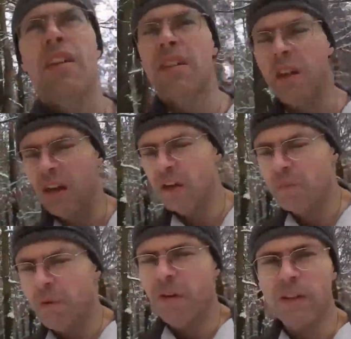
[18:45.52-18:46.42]
some kind of
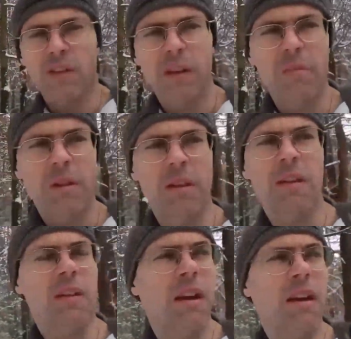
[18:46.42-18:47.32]
professor
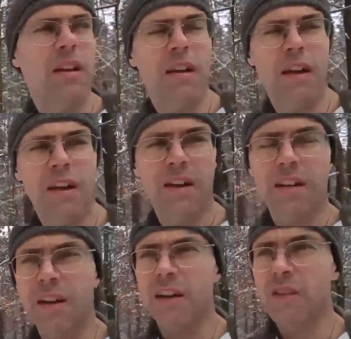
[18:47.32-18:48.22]
something in in
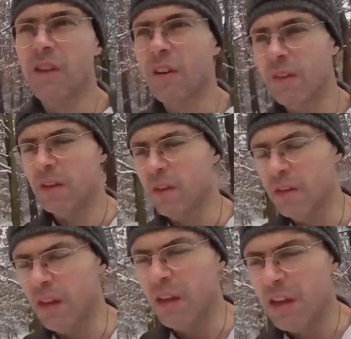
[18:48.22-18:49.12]
in a Soviet
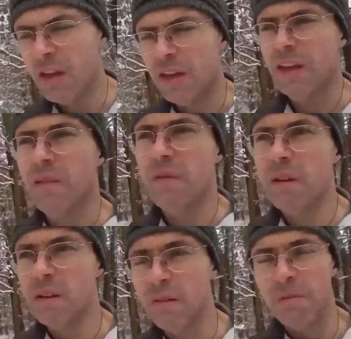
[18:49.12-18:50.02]

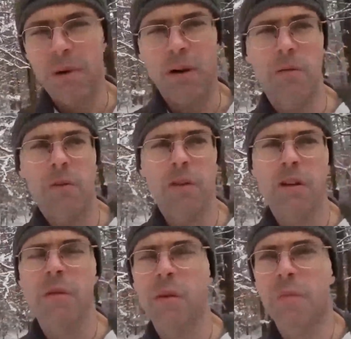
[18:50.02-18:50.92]
when Poland was
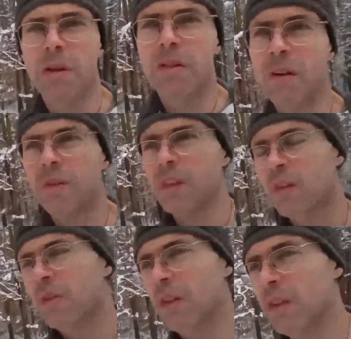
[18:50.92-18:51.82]
occupied by Soviet
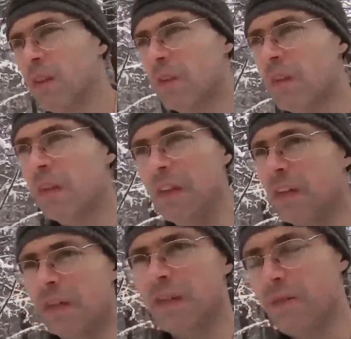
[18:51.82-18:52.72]
Union that
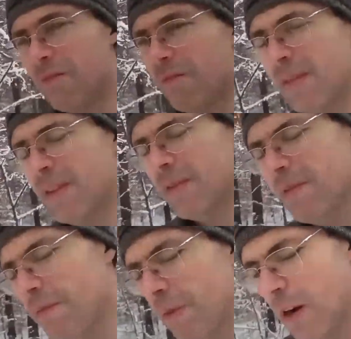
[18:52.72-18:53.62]
he
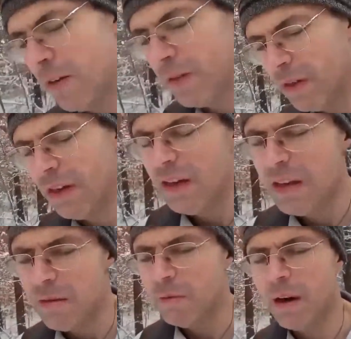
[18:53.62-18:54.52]
whatever
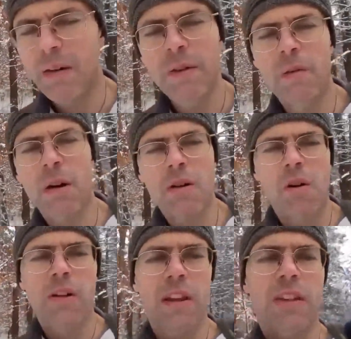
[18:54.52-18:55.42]
whatever you want to
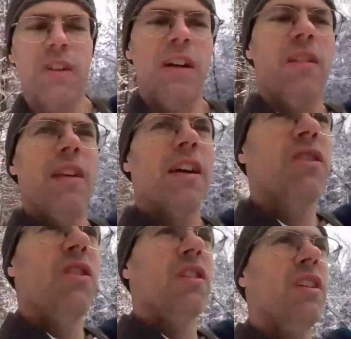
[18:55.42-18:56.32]
call this. I don't
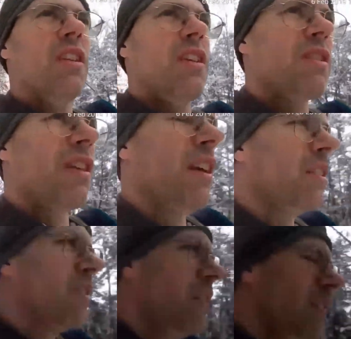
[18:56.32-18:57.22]
actually see these
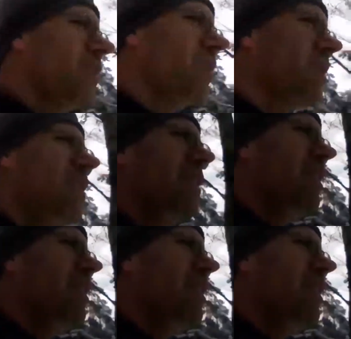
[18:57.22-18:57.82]
things as